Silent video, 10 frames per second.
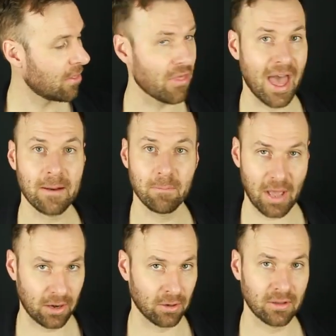that
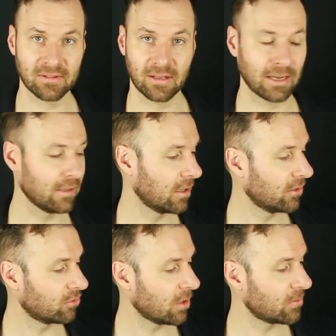better. There's a link in the
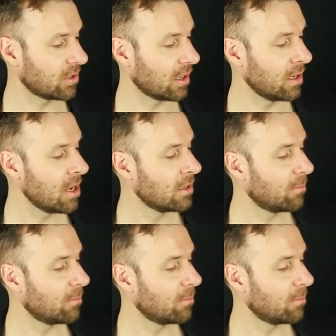description.